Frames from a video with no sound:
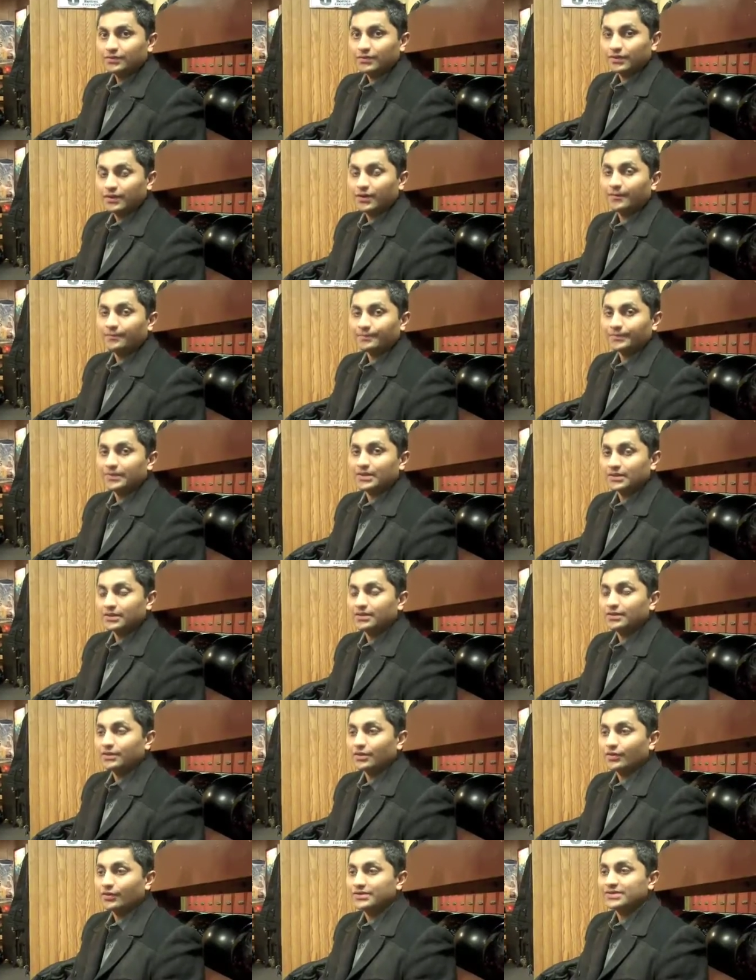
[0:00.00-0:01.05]
Um,
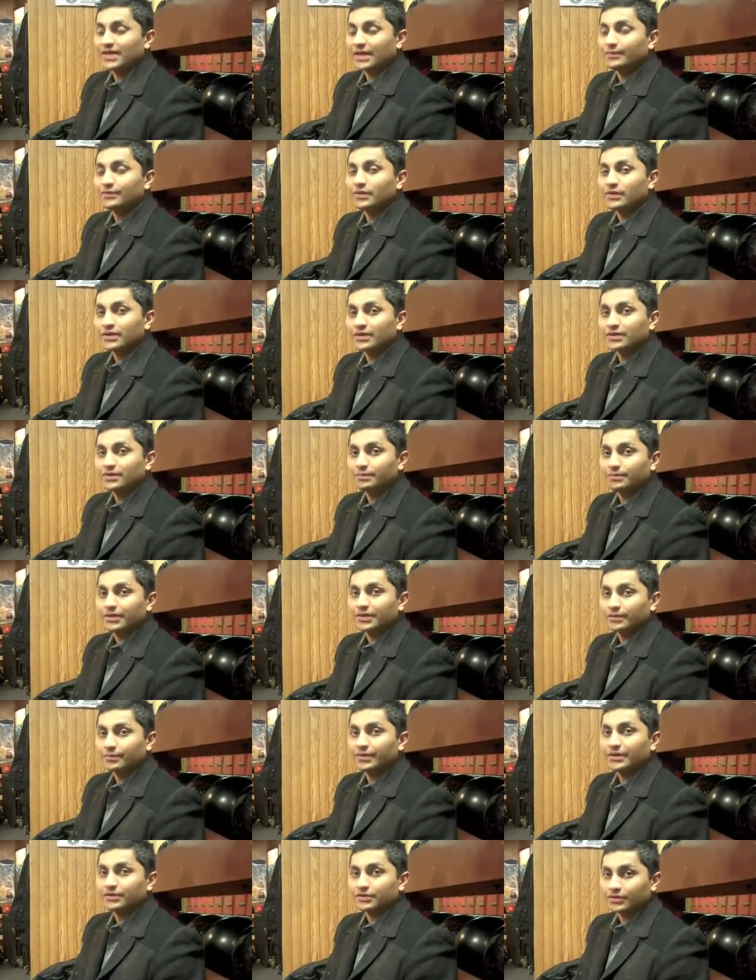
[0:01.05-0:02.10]
you know, it's time to look at the bigger
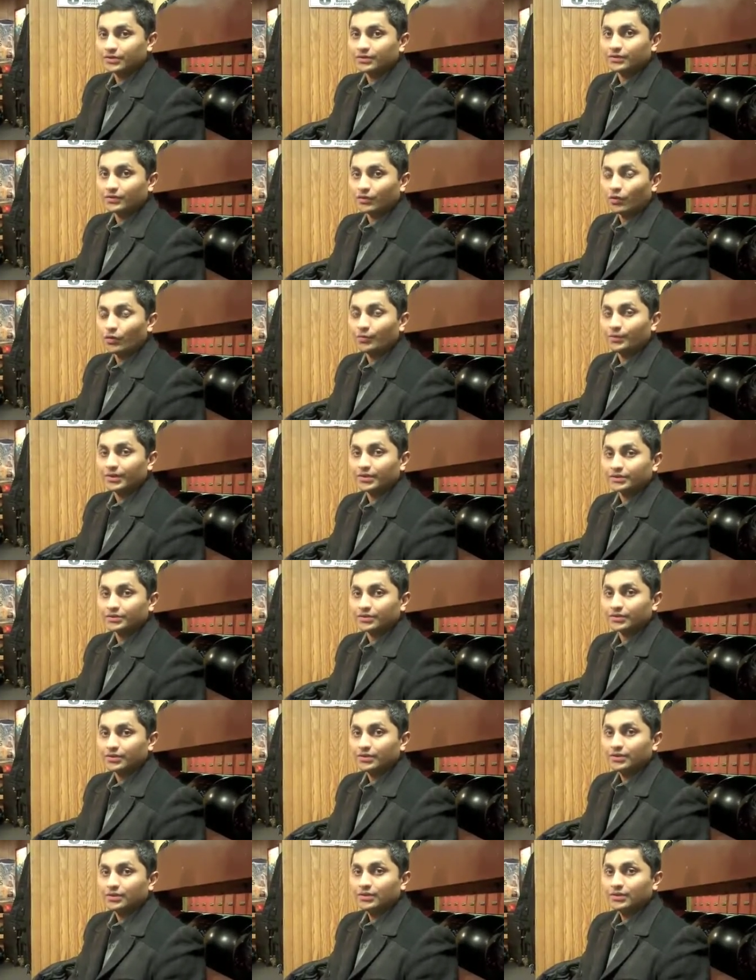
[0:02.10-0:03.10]
picture and the whole picture.